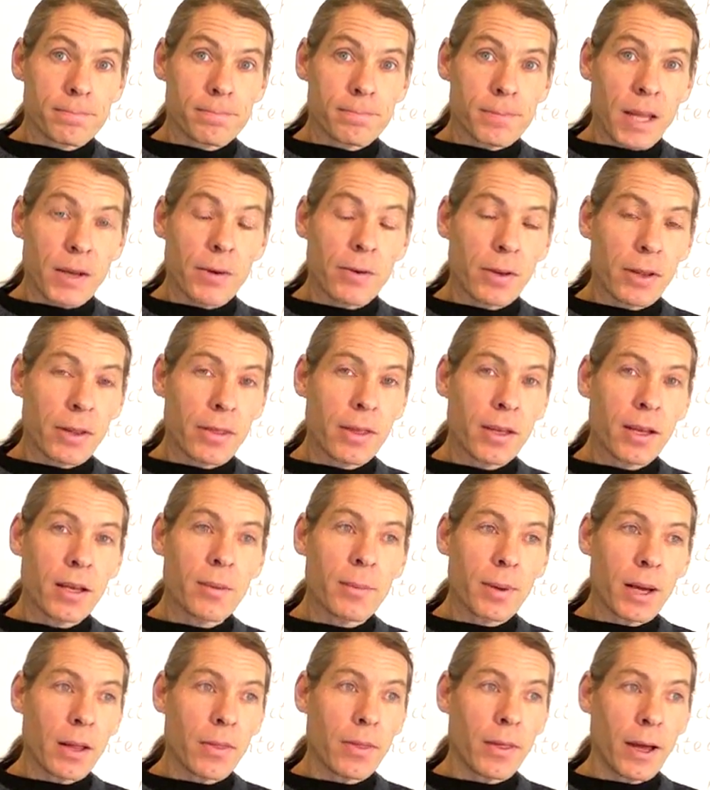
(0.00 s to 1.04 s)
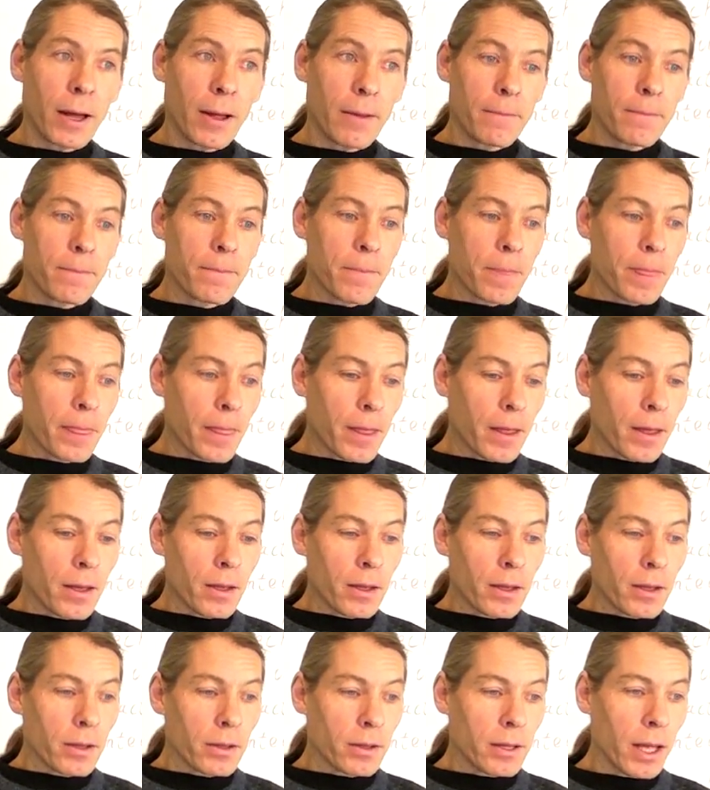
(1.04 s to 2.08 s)
And really think about that.
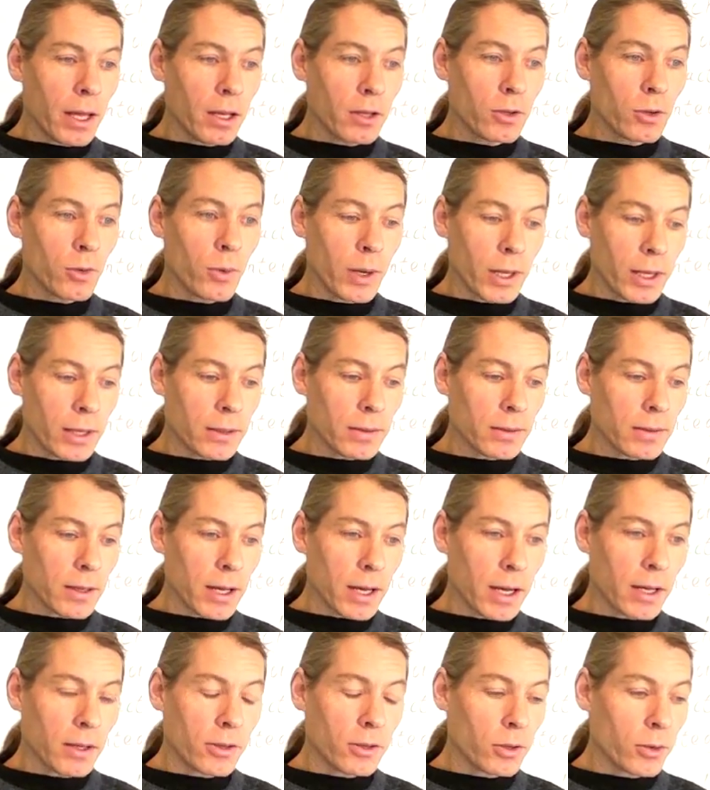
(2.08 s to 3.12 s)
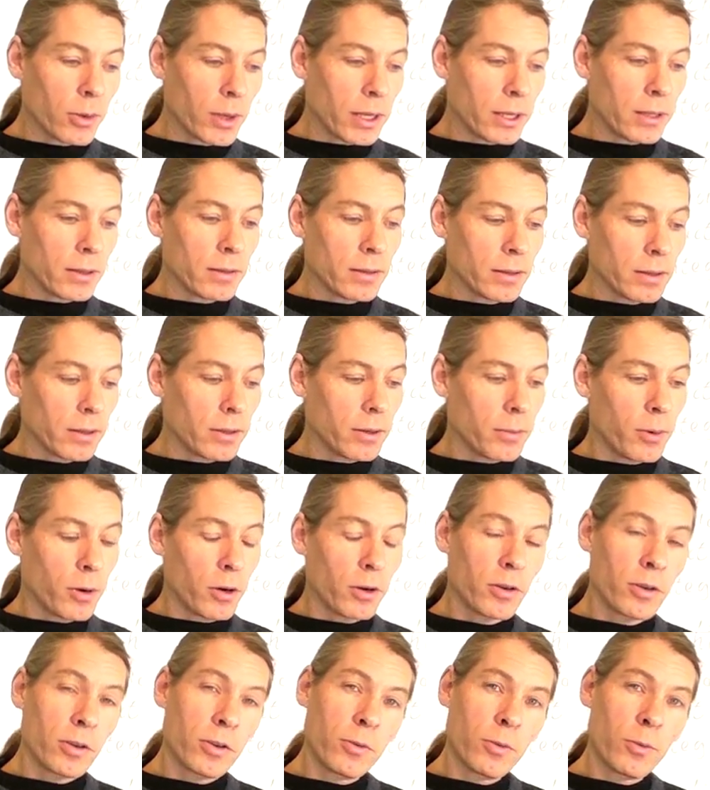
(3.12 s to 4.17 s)
Take twins. I got twins. They're
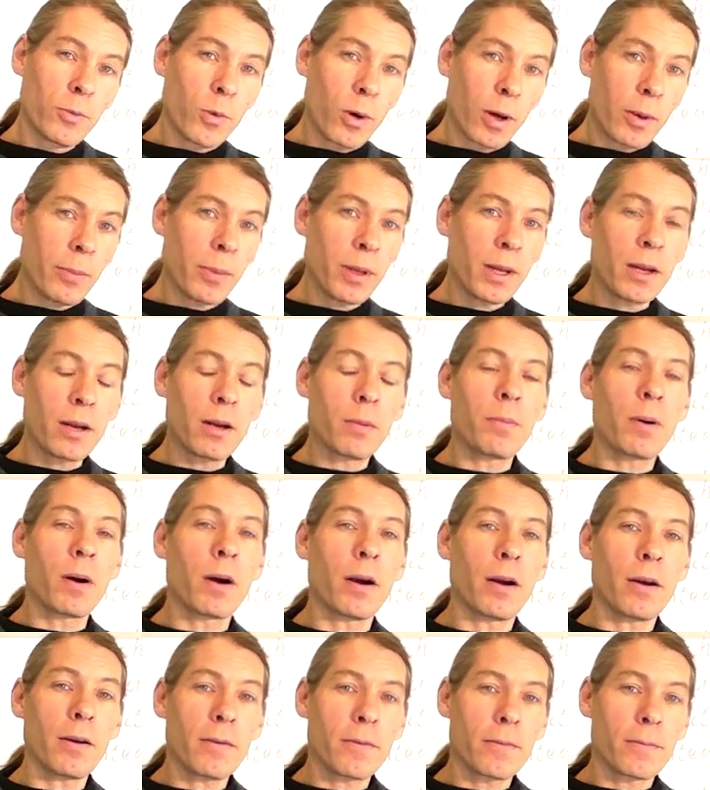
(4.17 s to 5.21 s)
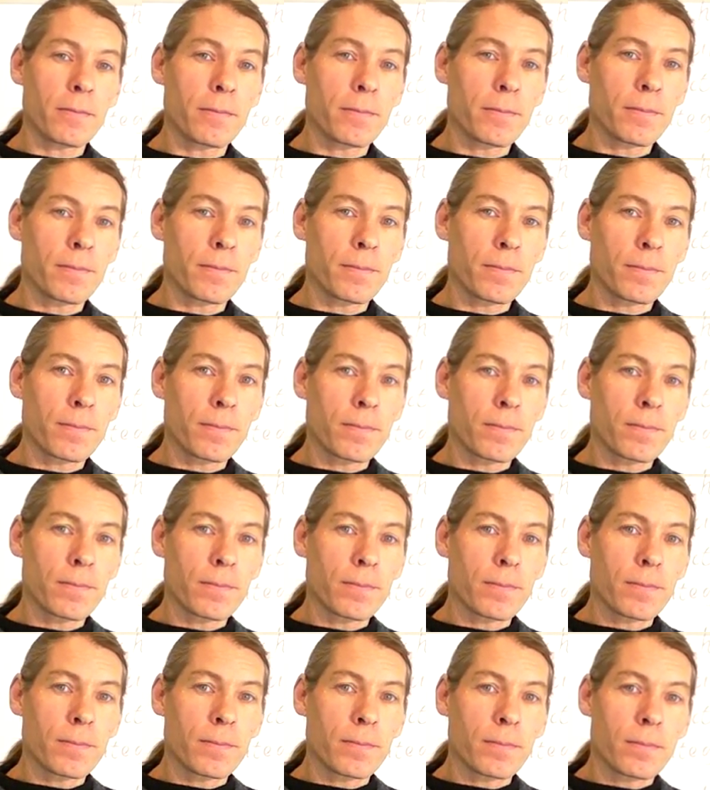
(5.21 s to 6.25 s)
born 1 minute apart.
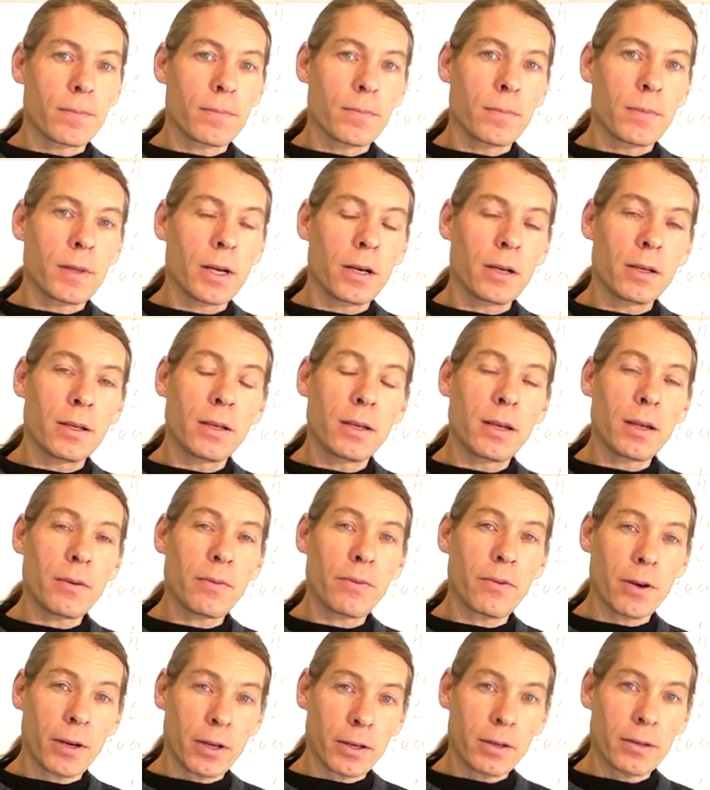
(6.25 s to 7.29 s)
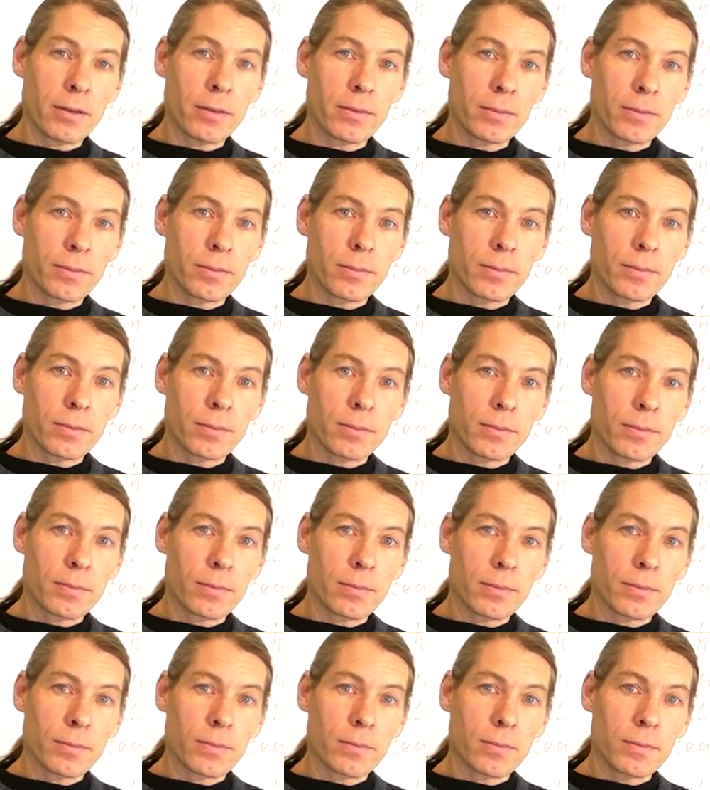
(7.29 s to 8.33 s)
They're different.
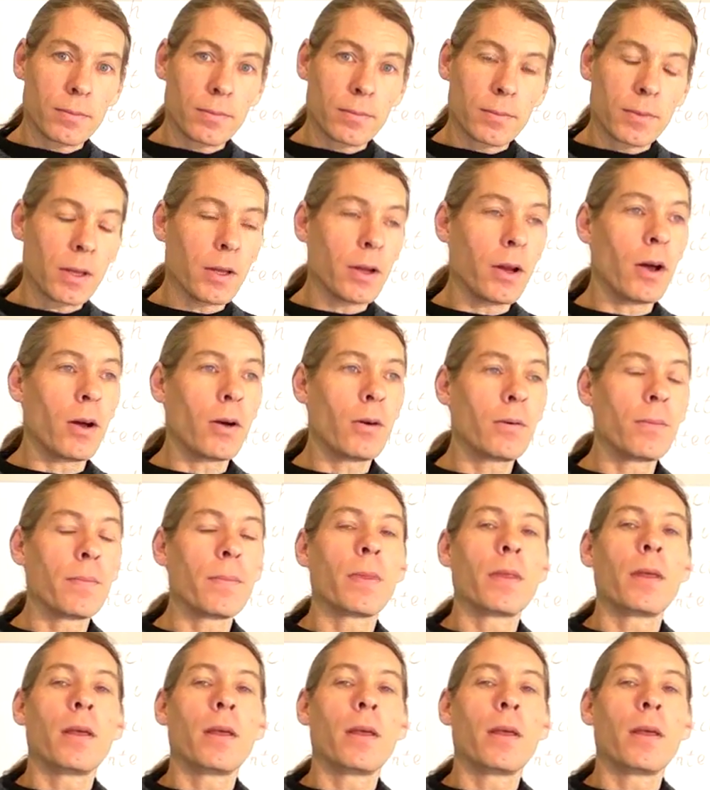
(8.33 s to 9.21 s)
You know,